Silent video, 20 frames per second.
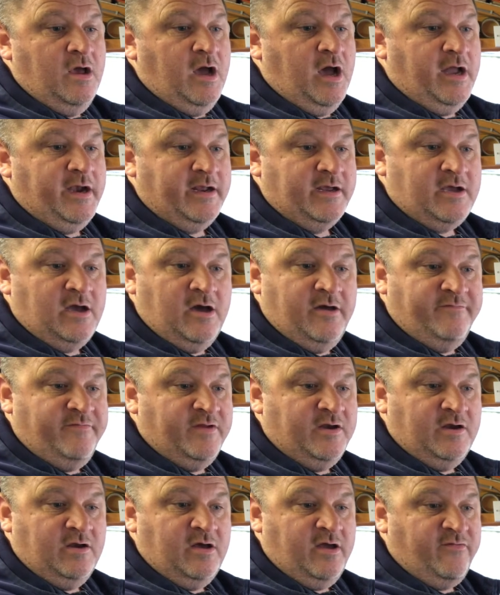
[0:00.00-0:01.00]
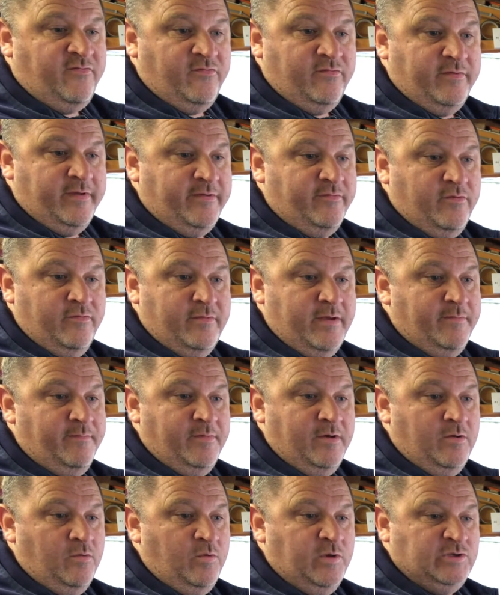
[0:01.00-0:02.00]
And I can't for the life of me
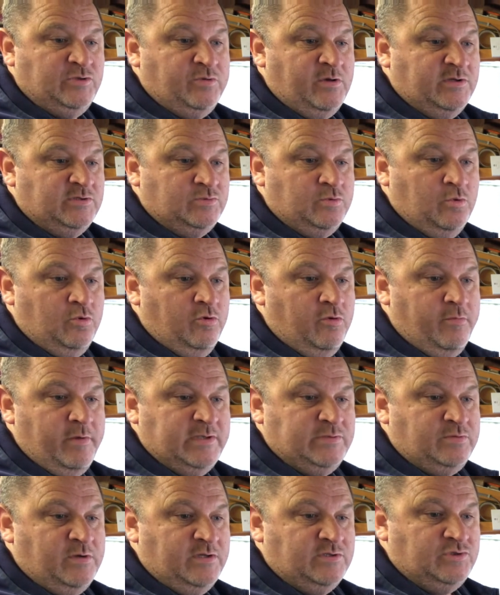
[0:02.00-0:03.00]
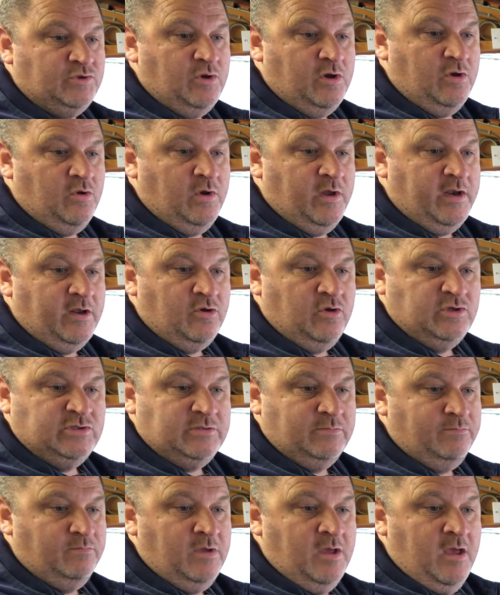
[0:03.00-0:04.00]
remember which one's water and which one's oil. And I've got
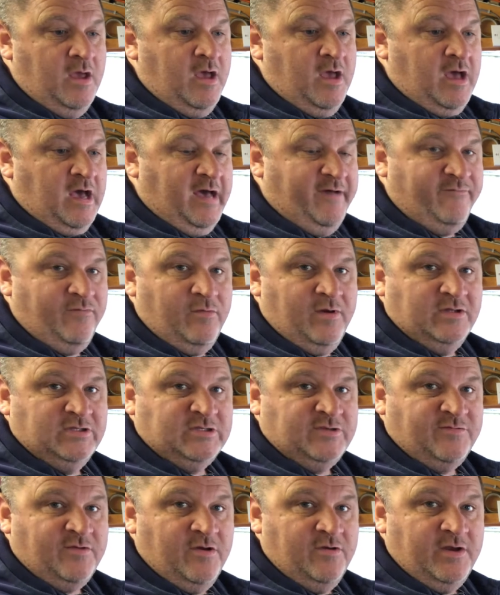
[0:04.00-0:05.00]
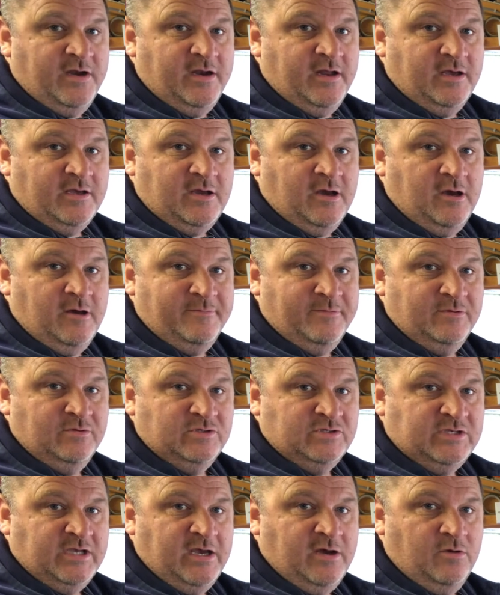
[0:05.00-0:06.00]
some other ones thrown in at a car boot
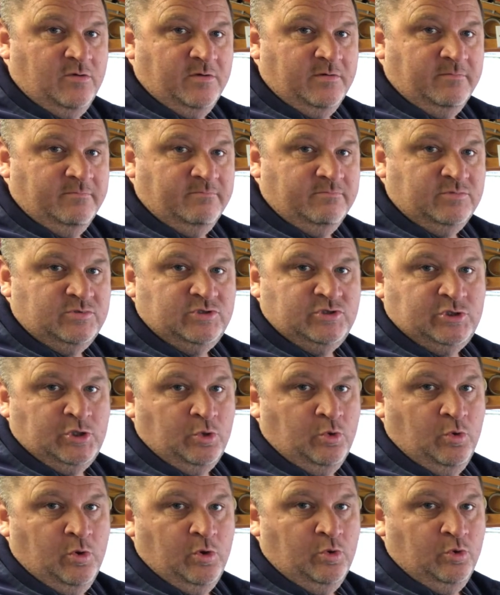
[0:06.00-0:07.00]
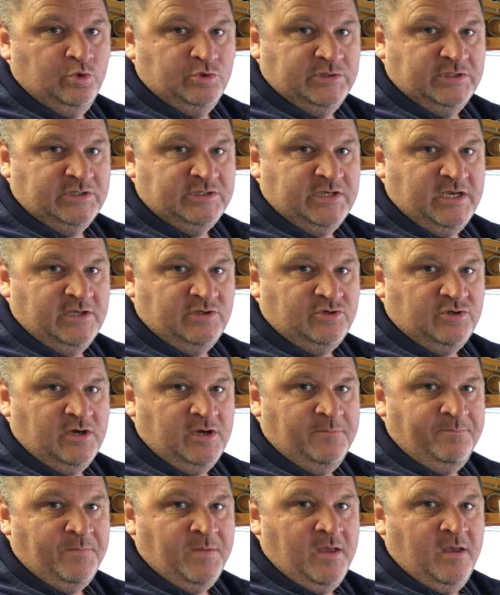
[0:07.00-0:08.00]
sale and tool hauls, etc.
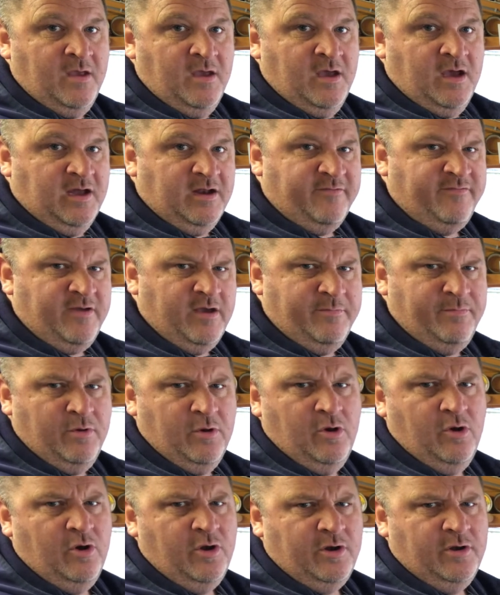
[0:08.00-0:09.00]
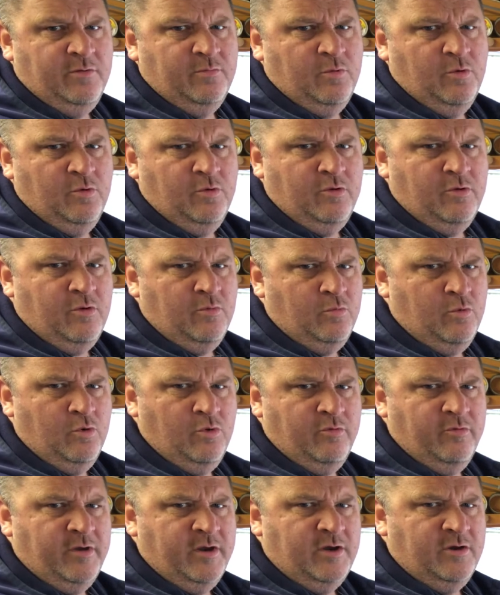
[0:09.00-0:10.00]
And I think I put oil on the water or
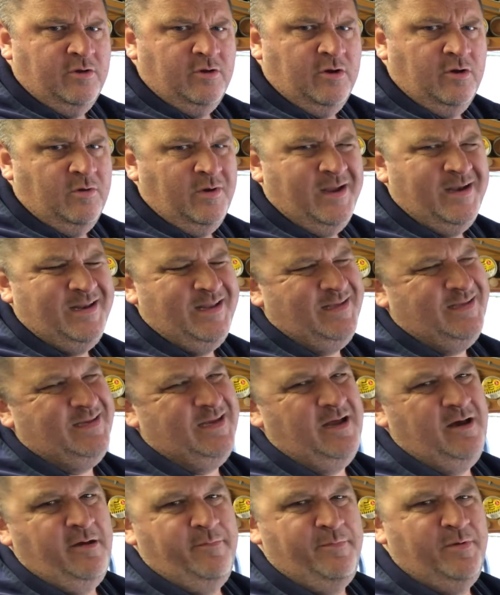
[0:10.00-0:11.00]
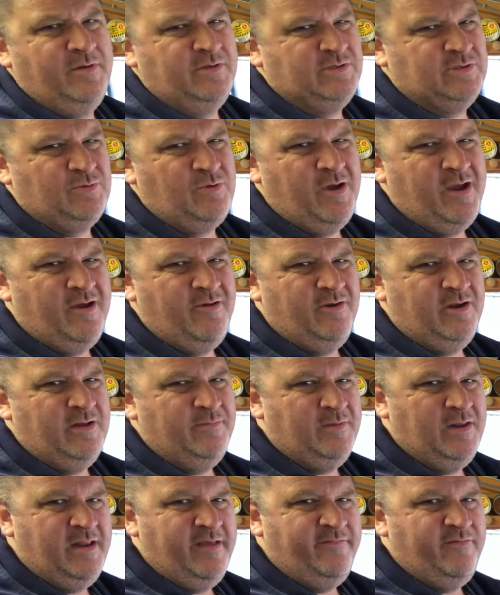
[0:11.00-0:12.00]
water on an oil. And I put the square on them,
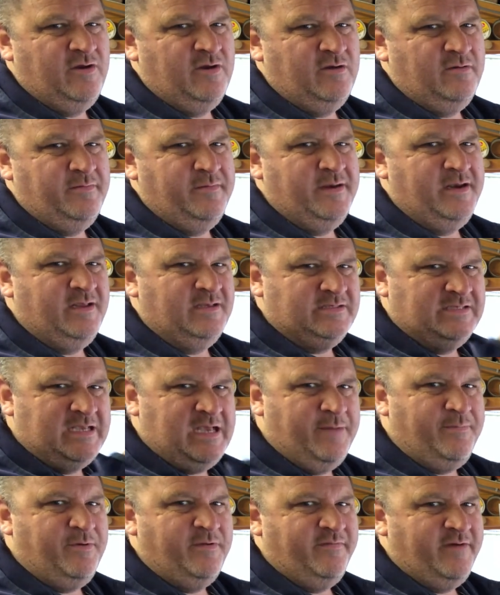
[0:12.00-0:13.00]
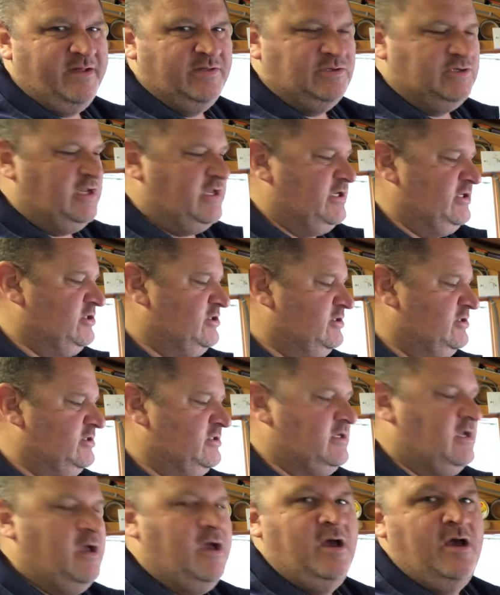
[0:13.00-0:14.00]
the level on them, and there's a couple of undulations.